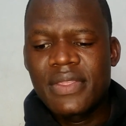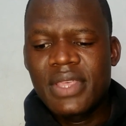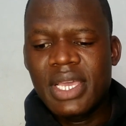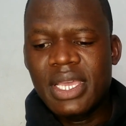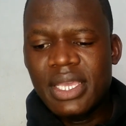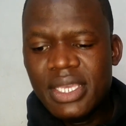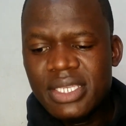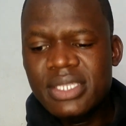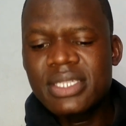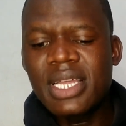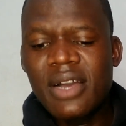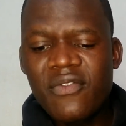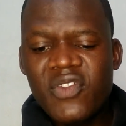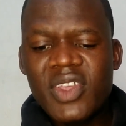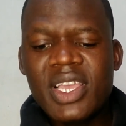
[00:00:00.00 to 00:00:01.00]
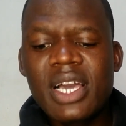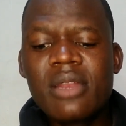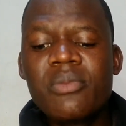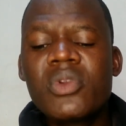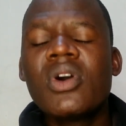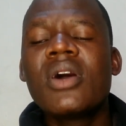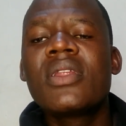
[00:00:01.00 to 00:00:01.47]
the East
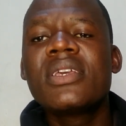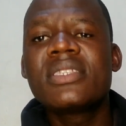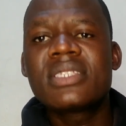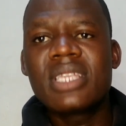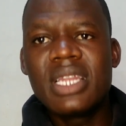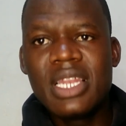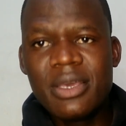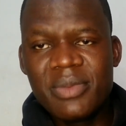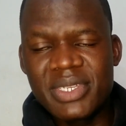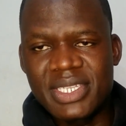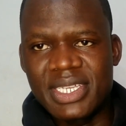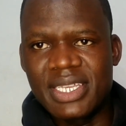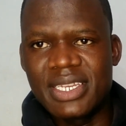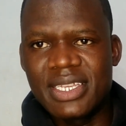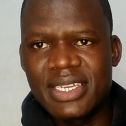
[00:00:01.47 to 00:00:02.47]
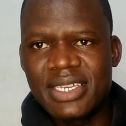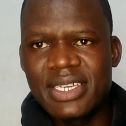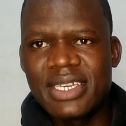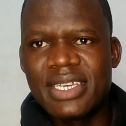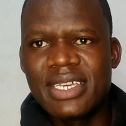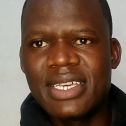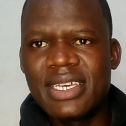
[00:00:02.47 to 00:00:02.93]
African Breweries Limited
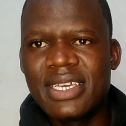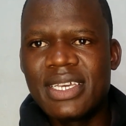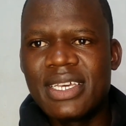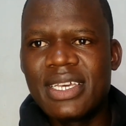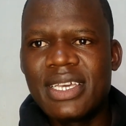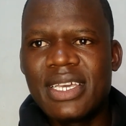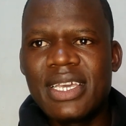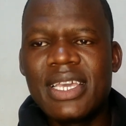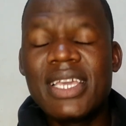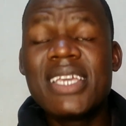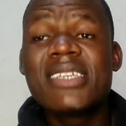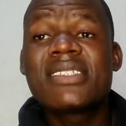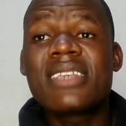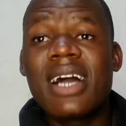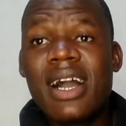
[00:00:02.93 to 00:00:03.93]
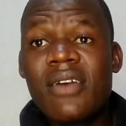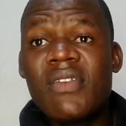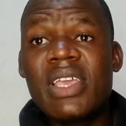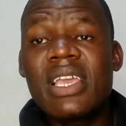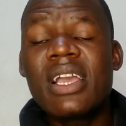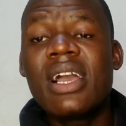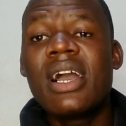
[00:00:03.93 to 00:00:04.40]
is
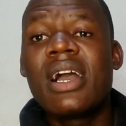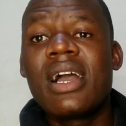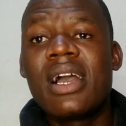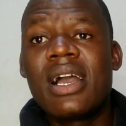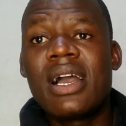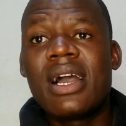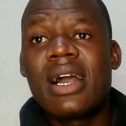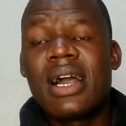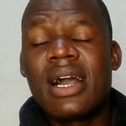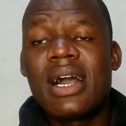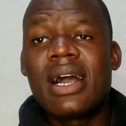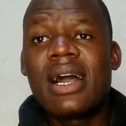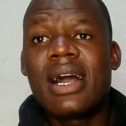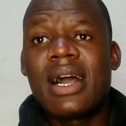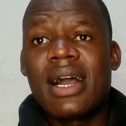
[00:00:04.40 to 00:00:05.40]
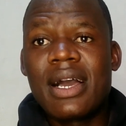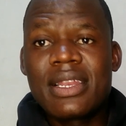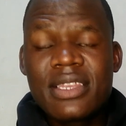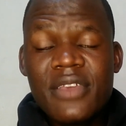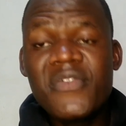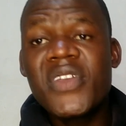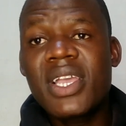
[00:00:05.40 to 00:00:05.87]
having
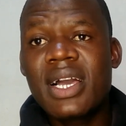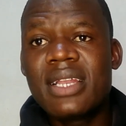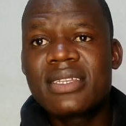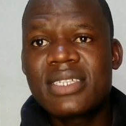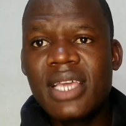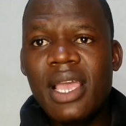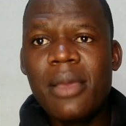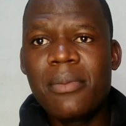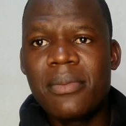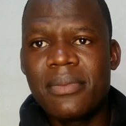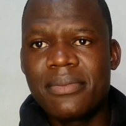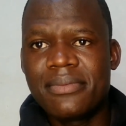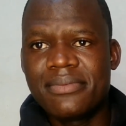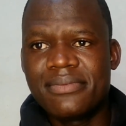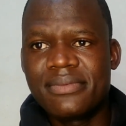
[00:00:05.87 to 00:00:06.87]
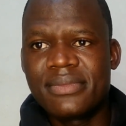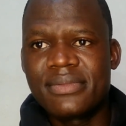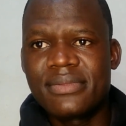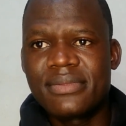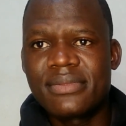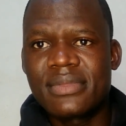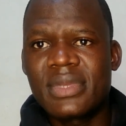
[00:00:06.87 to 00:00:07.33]
difficult time
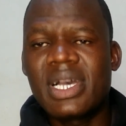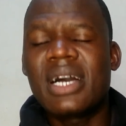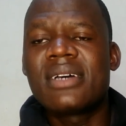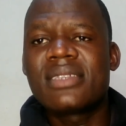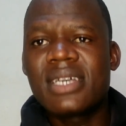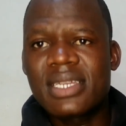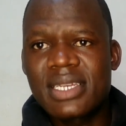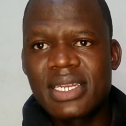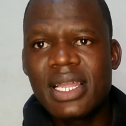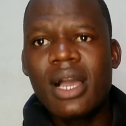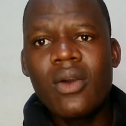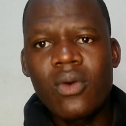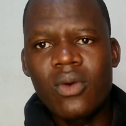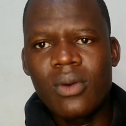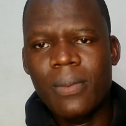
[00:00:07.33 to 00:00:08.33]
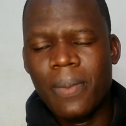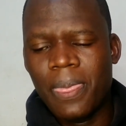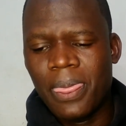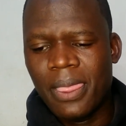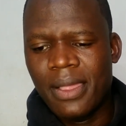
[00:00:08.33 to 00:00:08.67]
as at now,